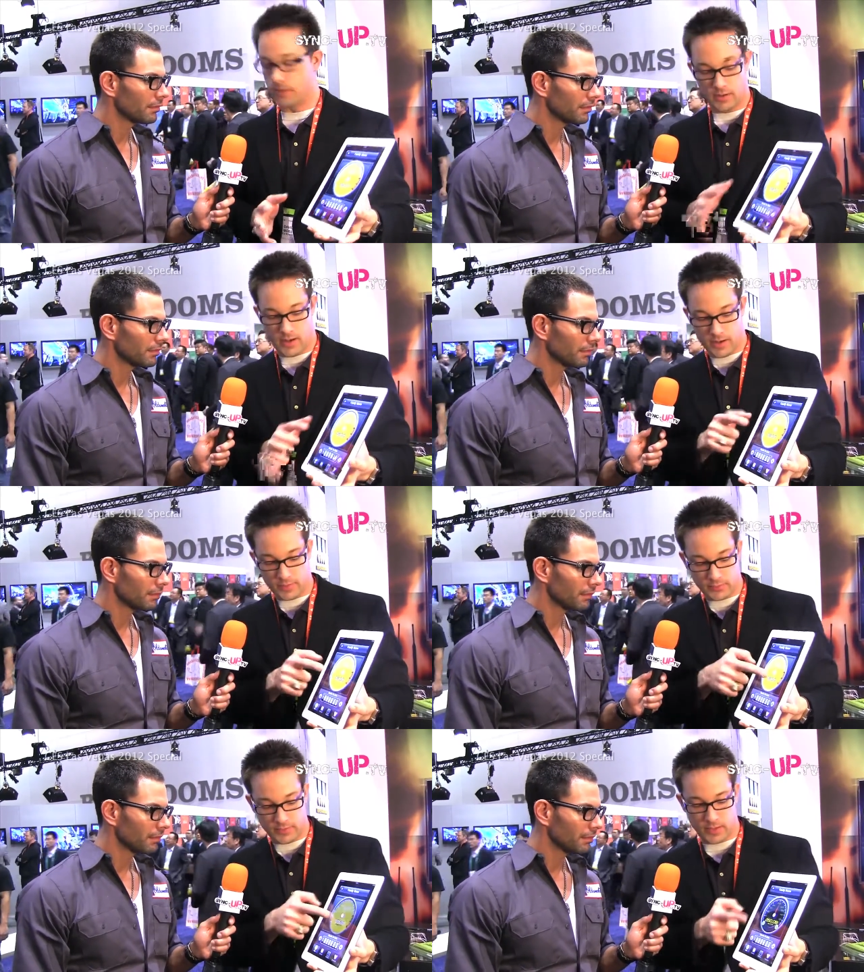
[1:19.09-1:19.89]
Speaker 1: All right. And I
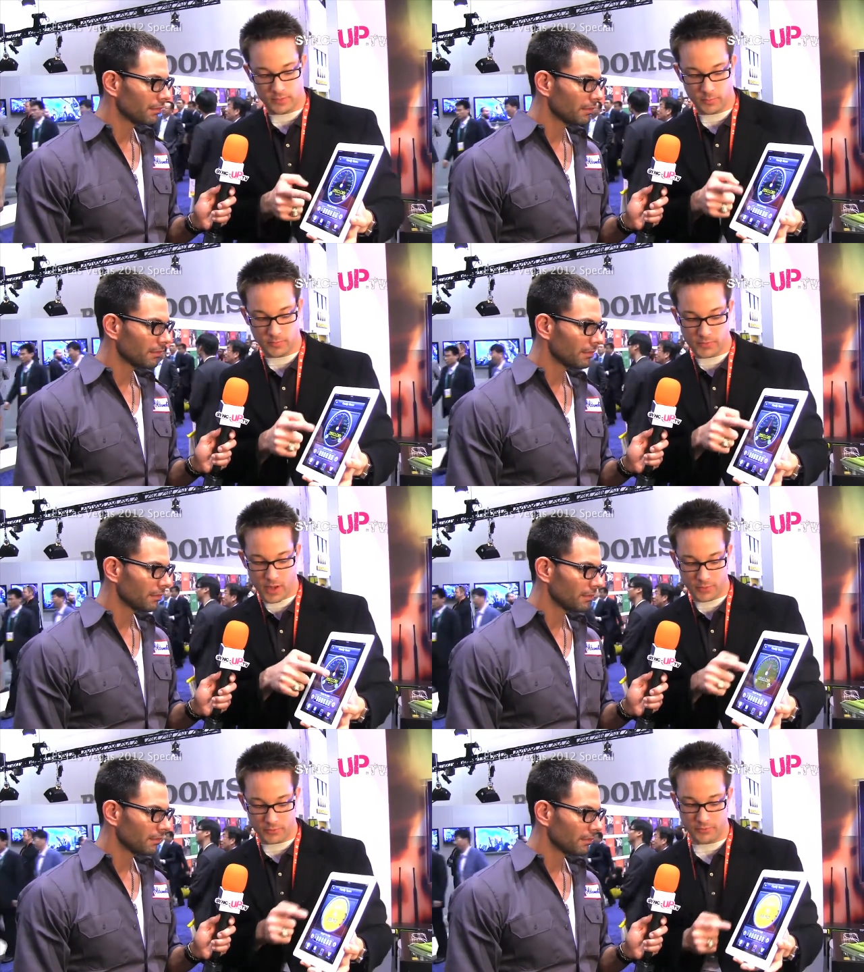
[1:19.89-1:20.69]
can see that in terms of
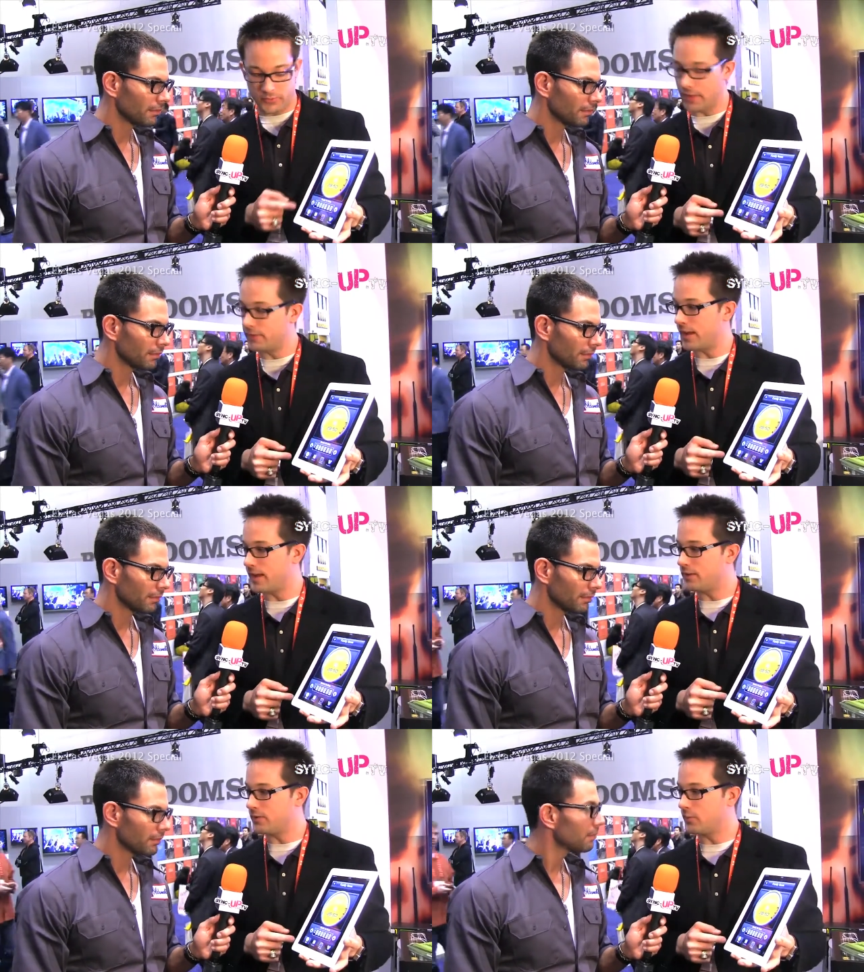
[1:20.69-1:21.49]
dollars and cents
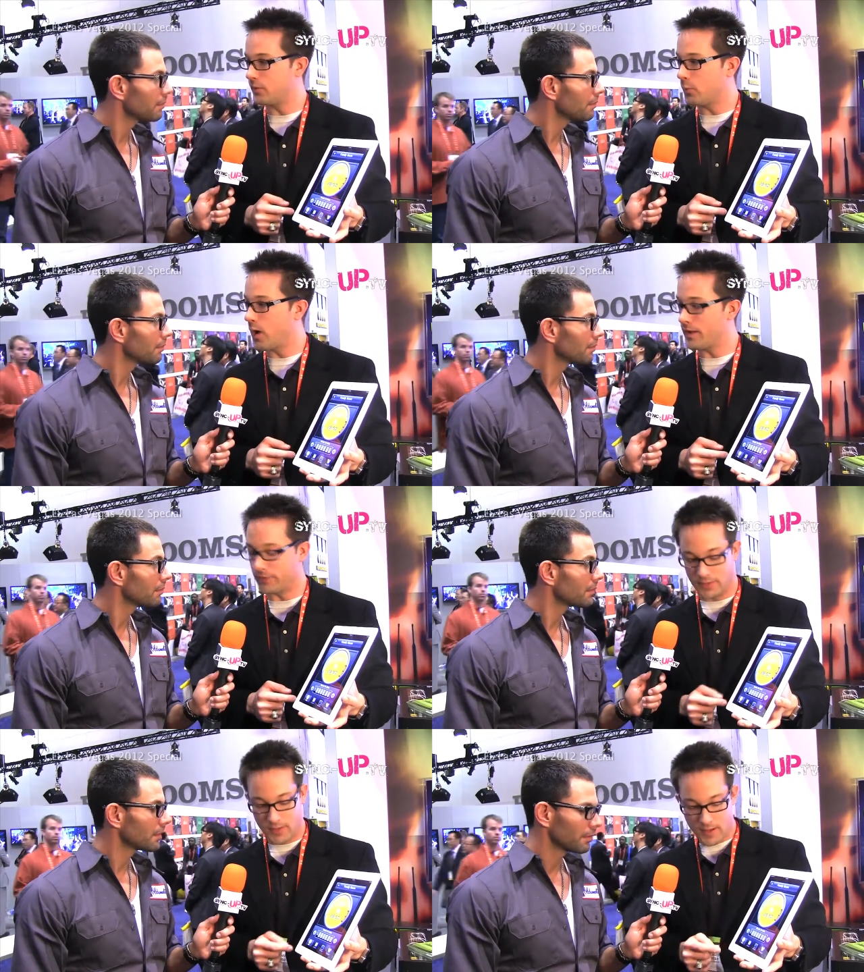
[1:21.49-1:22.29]
and in terms of
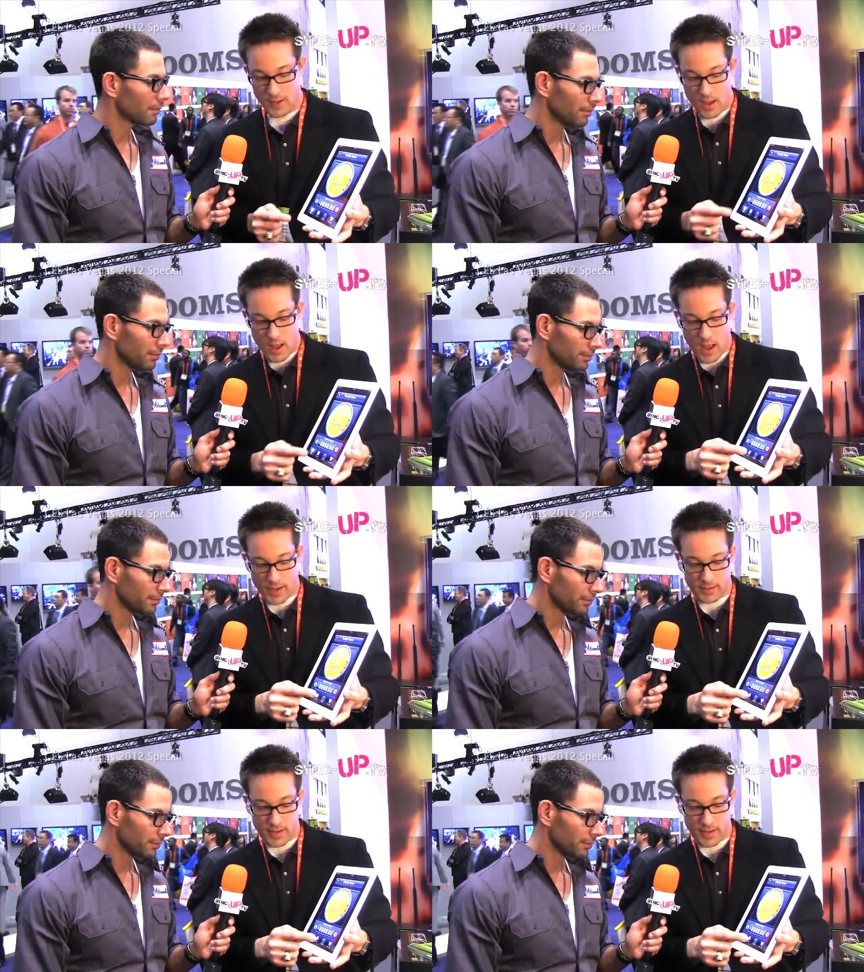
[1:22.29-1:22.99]
watts. I can